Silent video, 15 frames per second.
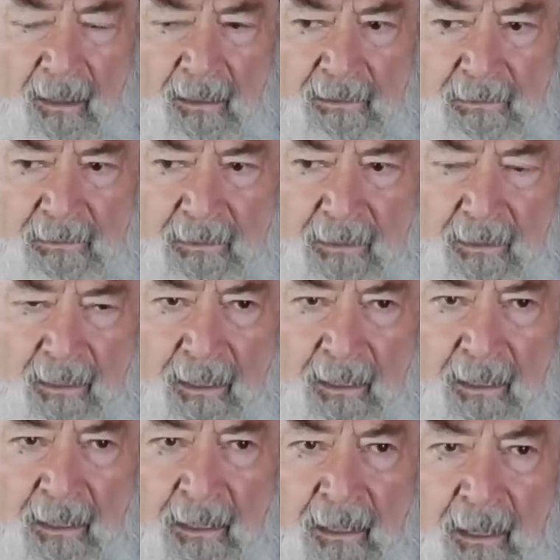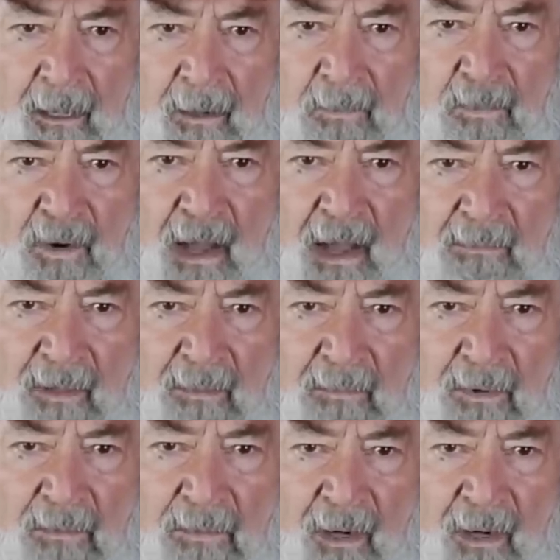is a problem